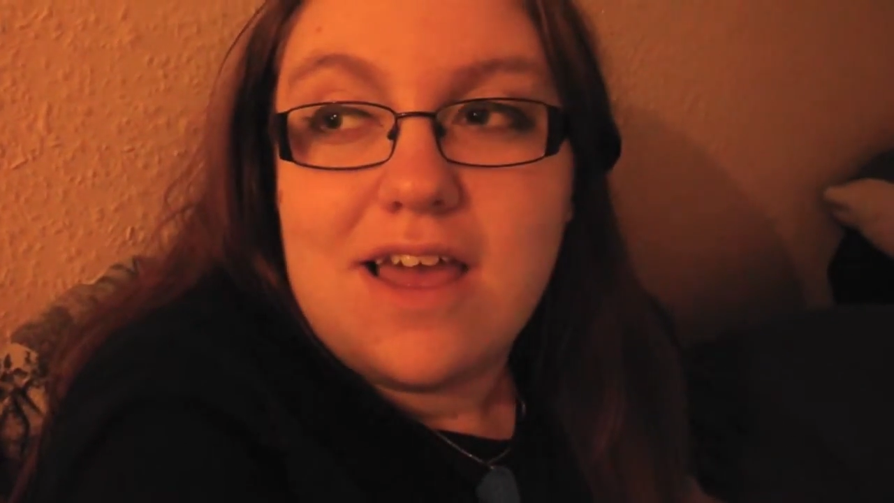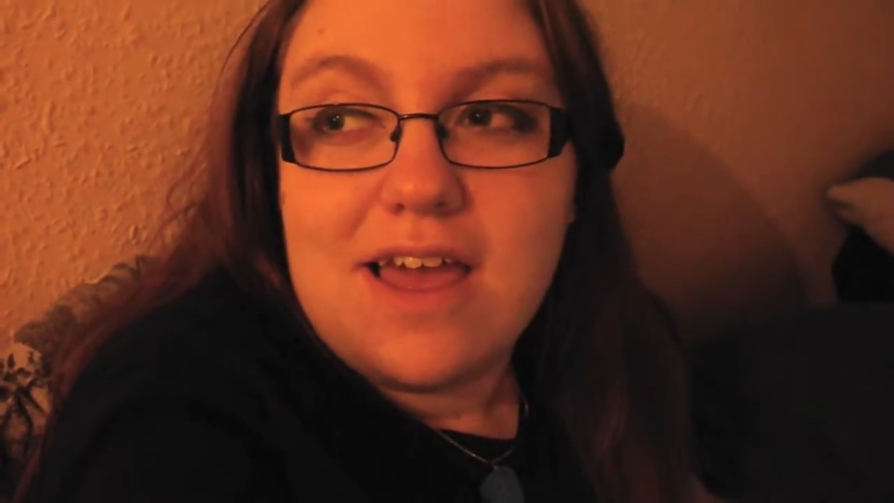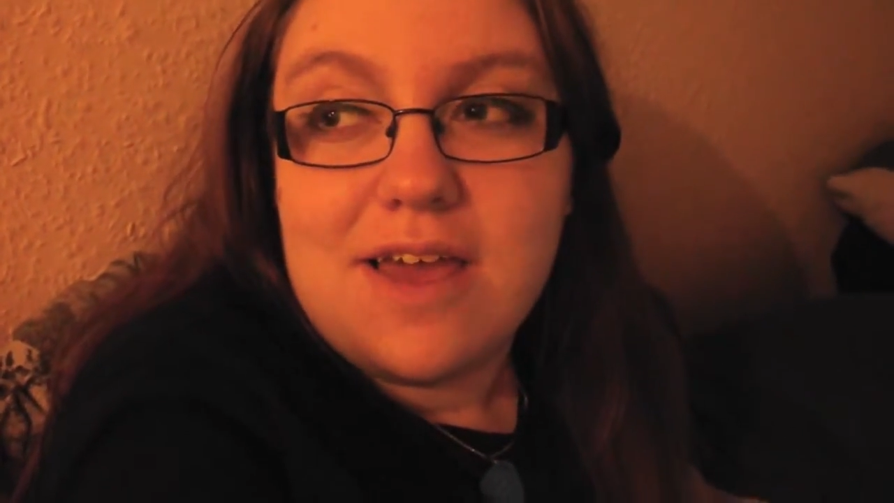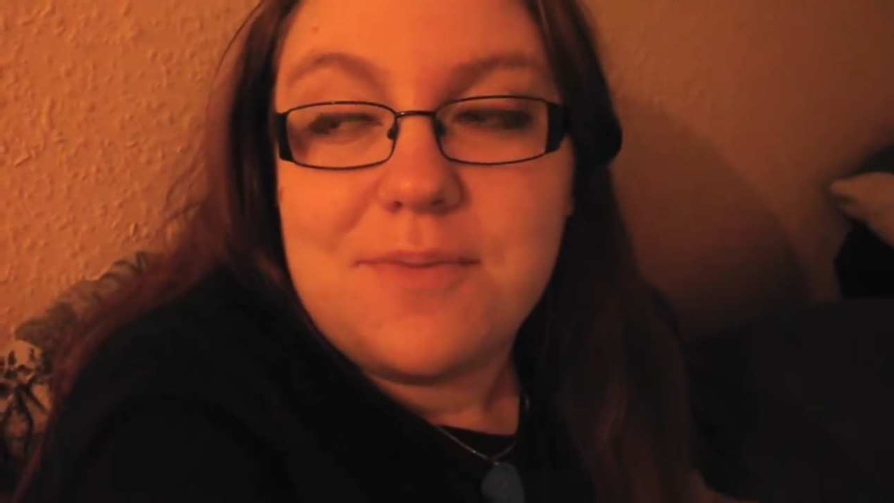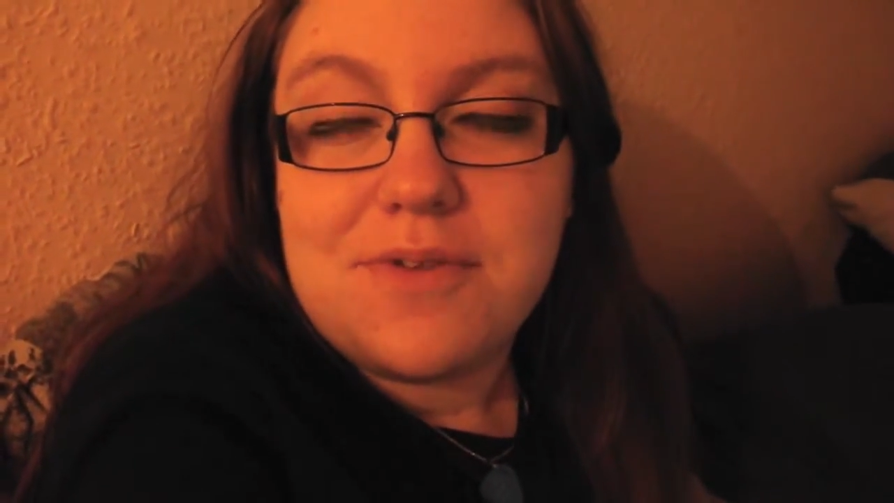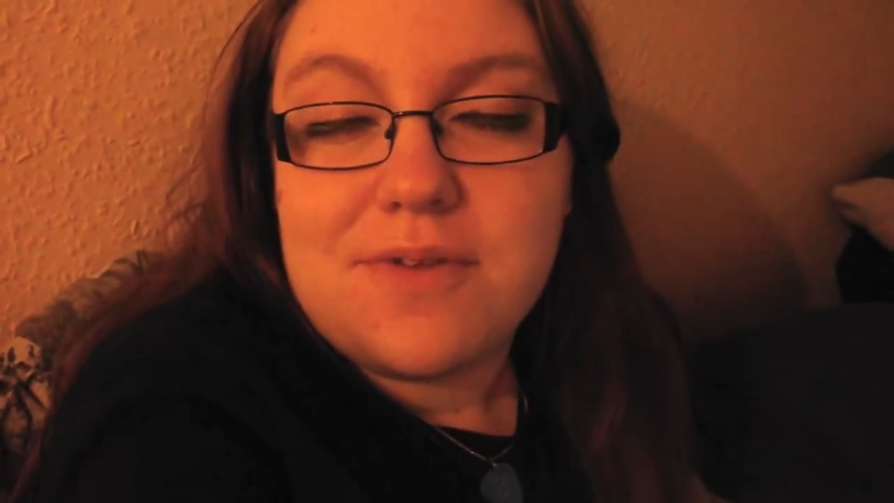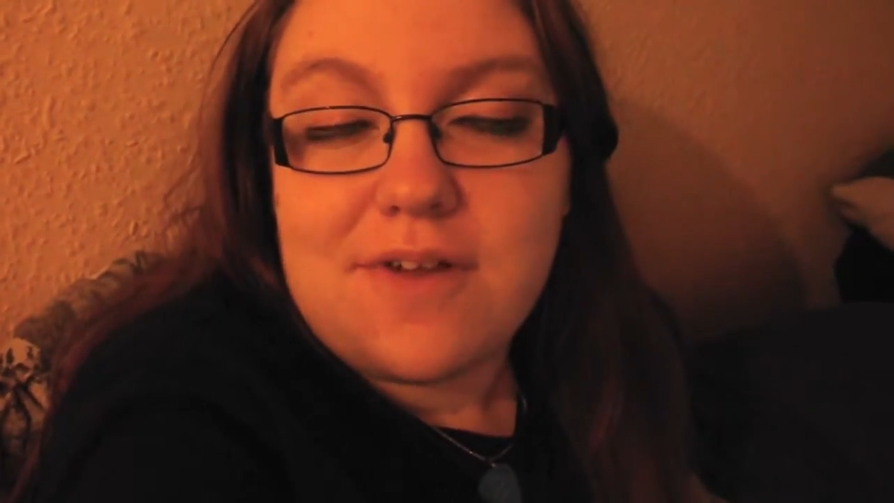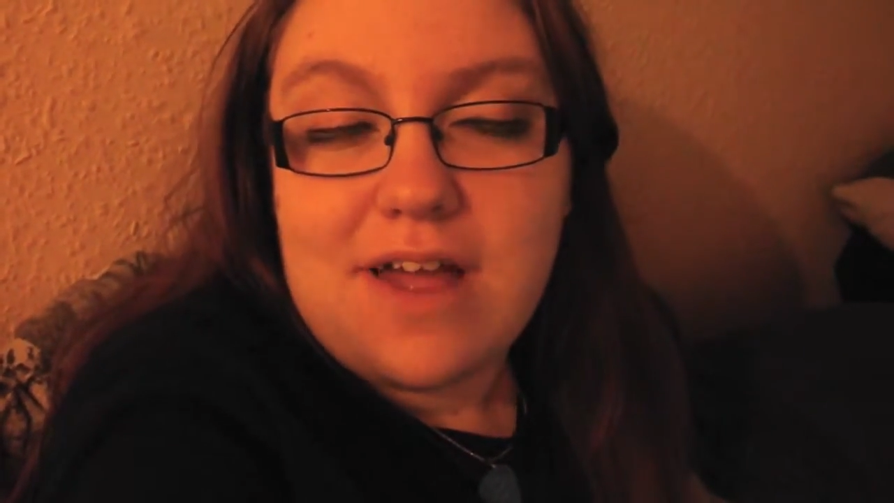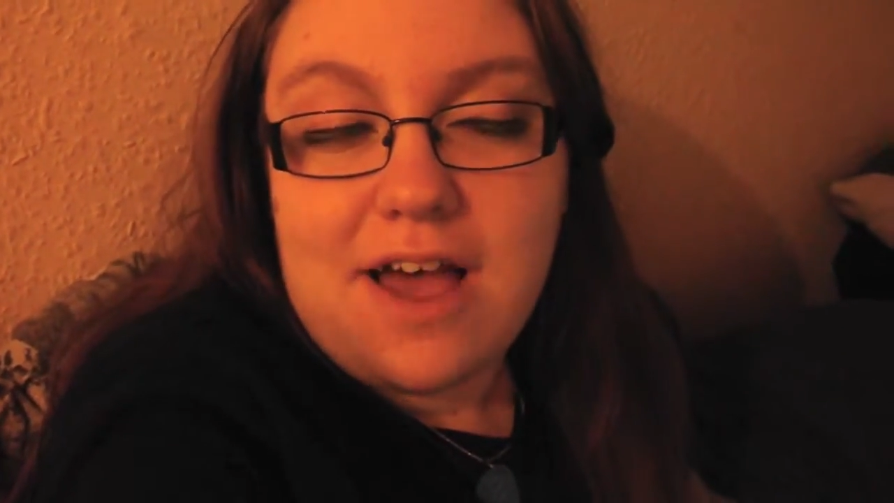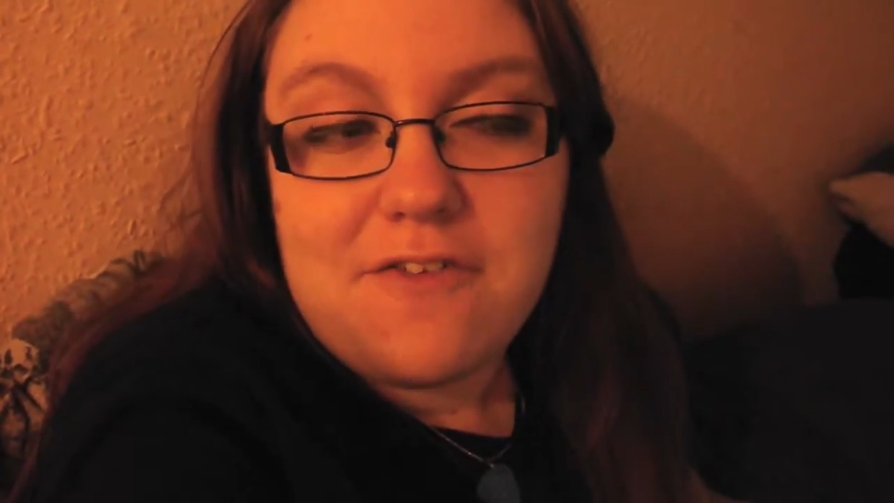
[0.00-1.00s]
So I'm
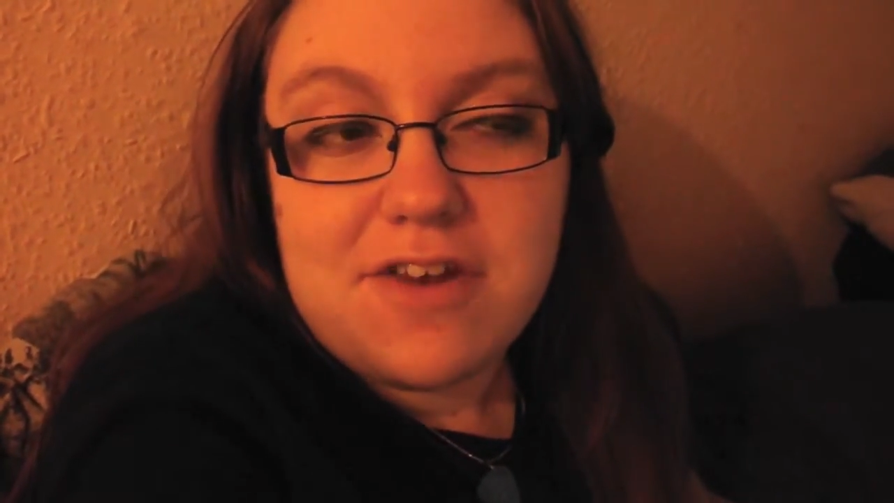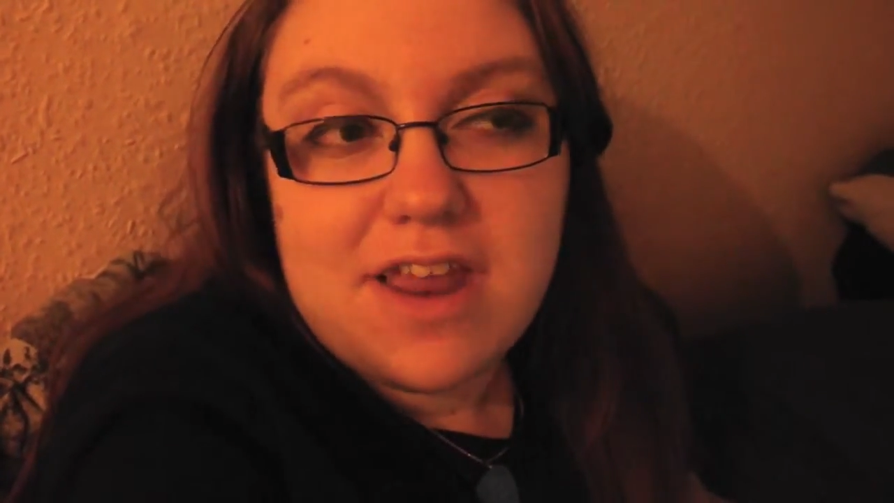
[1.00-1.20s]
gonna have a